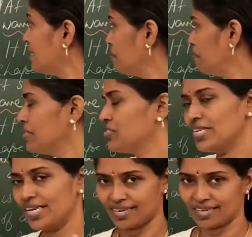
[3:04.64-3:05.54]
ripples
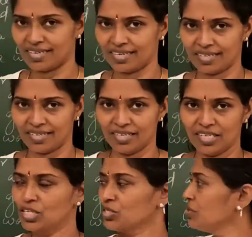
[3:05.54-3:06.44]
here.
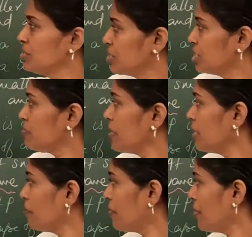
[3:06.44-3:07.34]
So this is the
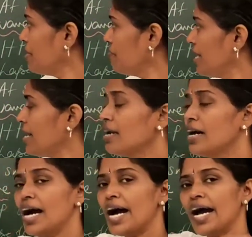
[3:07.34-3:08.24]
point where
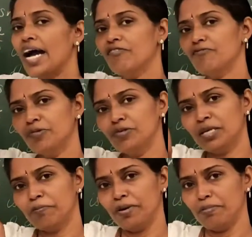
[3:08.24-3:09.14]
I have put the
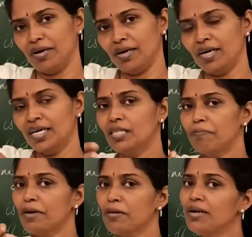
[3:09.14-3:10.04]
pebble. The
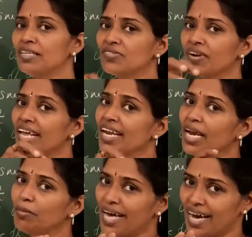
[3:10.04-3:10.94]
pebble is
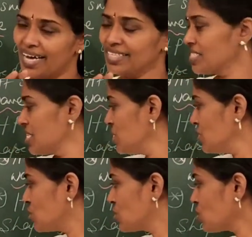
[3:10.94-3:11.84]
renamed as
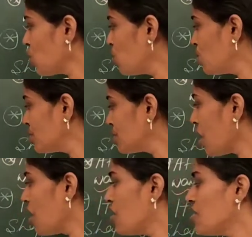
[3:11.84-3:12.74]
source
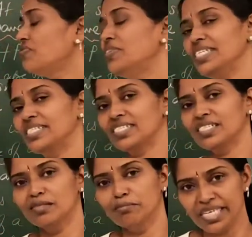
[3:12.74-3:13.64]
of
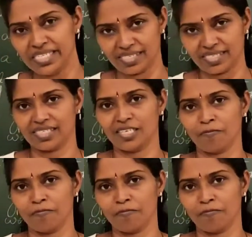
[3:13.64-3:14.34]
disturbance,